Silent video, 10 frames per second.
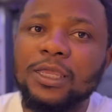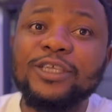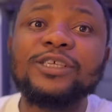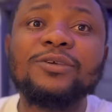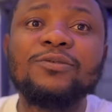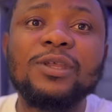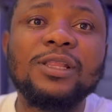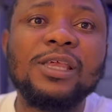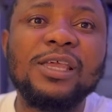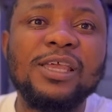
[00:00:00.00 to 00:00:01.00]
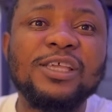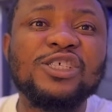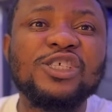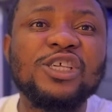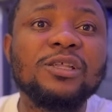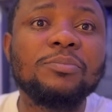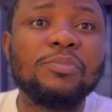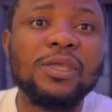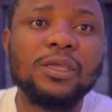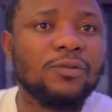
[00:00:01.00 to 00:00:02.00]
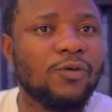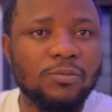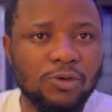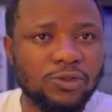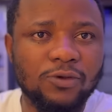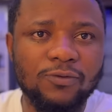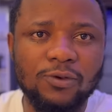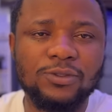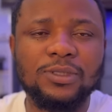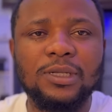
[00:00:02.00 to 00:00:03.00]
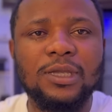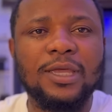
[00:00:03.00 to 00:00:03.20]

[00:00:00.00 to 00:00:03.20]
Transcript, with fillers: is a really a chill pill for most of us.